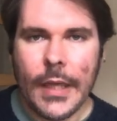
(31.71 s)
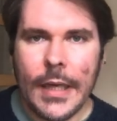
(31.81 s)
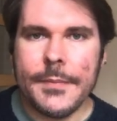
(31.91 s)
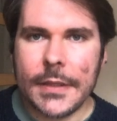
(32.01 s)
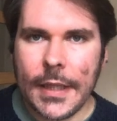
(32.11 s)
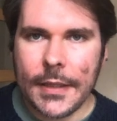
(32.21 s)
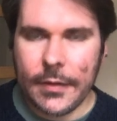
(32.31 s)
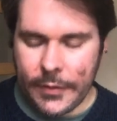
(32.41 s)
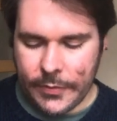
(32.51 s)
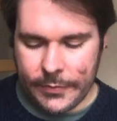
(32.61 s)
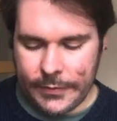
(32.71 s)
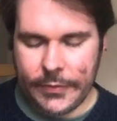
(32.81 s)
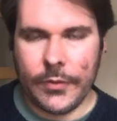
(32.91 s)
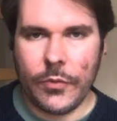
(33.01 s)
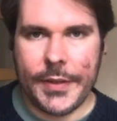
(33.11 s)
I'm delighted though
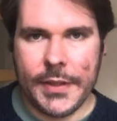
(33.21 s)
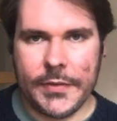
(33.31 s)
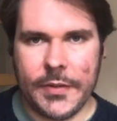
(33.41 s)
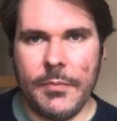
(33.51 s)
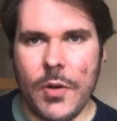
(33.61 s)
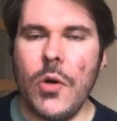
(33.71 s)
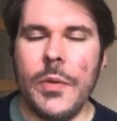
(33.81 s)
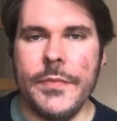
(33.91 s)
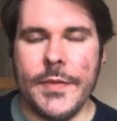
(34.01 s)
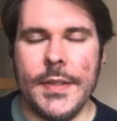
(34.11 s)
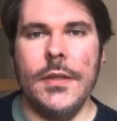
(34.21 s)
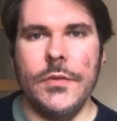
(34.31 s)
to read some poems